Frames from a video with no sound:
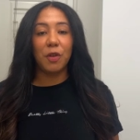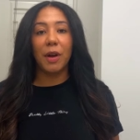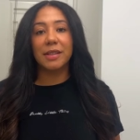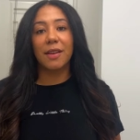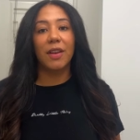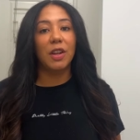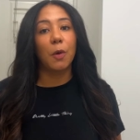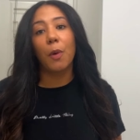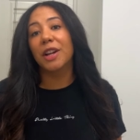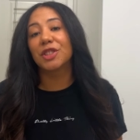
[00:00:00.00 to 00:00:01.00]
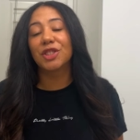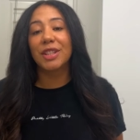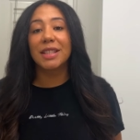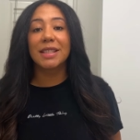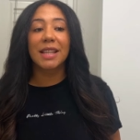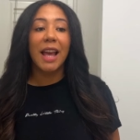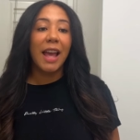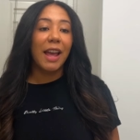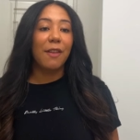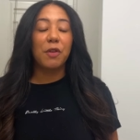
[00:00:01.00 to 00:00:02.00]
you guys have any questions,
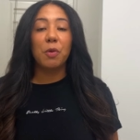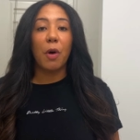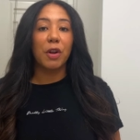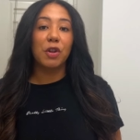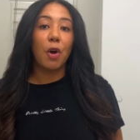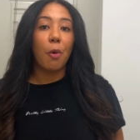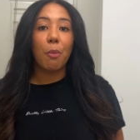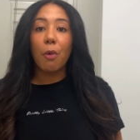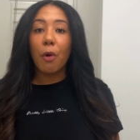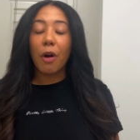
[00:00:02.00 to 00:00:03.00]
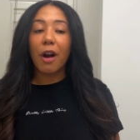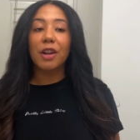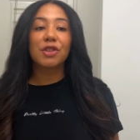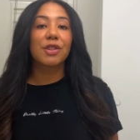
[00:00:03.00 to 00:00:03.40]
if you want to know more,